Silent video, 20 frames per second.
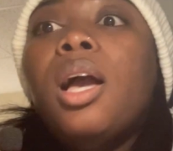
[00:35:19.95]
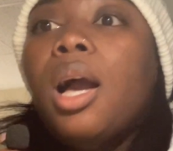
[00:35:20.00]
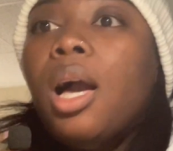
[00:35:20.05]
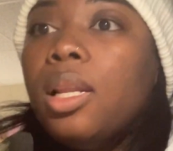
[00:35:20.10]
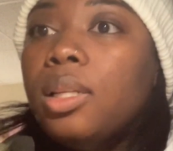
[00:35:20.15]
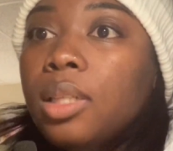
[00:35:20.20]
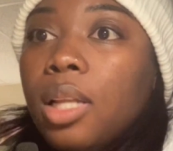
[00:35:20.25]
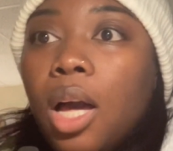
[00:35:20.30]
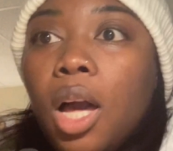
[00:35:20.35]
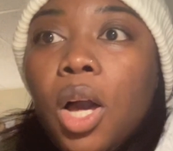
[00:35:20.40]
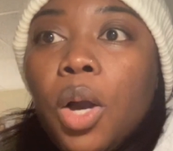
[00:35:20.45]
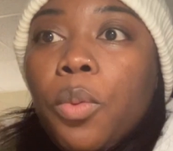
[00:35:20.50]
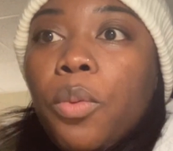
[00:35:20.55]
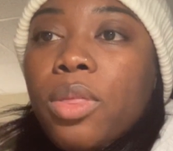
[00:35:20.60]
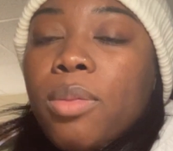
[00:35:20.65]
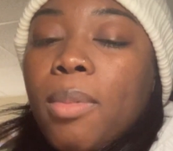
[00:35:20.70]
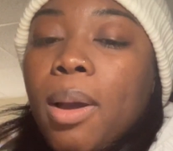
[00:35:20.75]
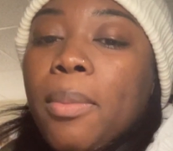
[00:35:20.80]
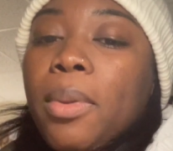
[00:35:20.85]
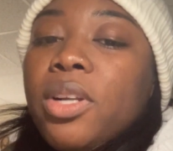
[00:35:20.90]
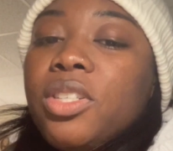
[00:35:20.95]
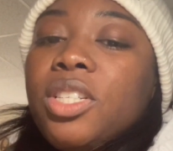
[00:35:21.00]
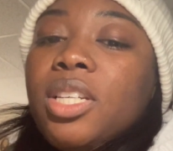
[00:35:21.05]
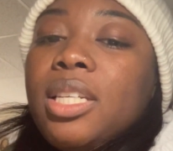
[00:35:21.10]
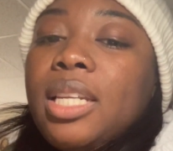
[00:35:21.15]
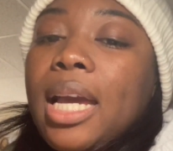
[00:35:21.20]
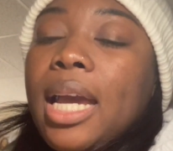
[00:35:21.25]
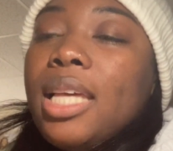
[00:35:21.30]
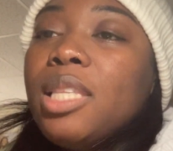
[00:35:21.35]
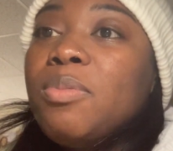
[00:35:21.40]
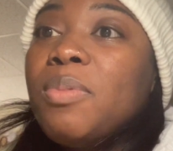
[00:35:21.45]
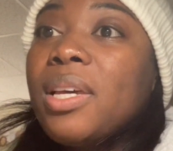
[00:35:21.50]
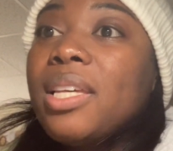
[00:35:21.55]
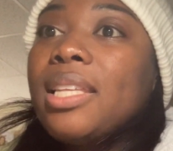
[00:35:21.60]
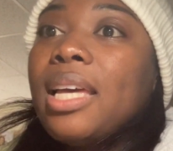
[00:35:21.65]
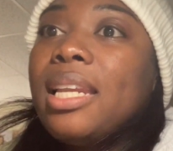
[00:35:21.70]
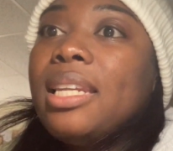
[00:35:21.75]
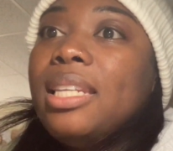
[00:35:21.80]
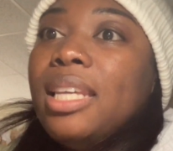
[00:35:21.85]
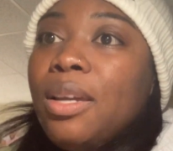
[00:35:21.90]
along with my merchandise,
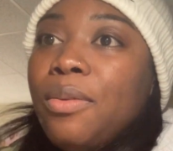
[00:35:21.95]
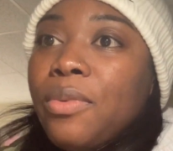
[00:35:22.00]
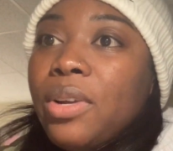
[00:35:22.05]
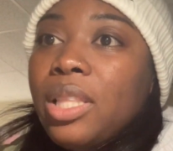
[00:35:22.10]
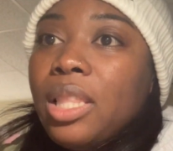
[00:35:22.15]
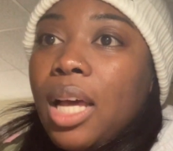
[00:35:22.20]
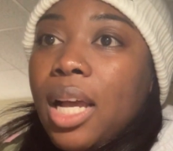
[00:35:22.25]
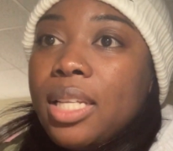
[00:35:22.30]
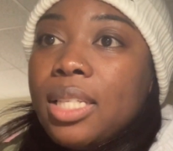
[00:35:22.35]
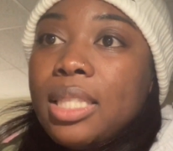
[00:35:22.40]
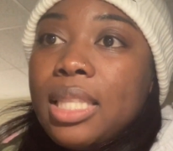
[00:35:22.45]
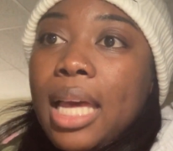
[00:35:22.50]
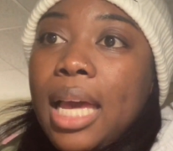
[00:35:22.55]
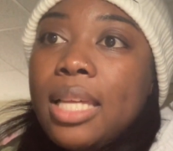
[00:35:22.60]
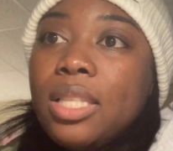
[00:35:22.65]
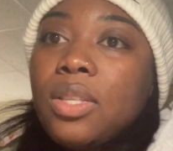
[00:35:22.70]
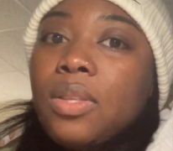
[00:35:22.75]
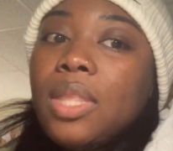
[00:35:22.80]
because I did relaunch that.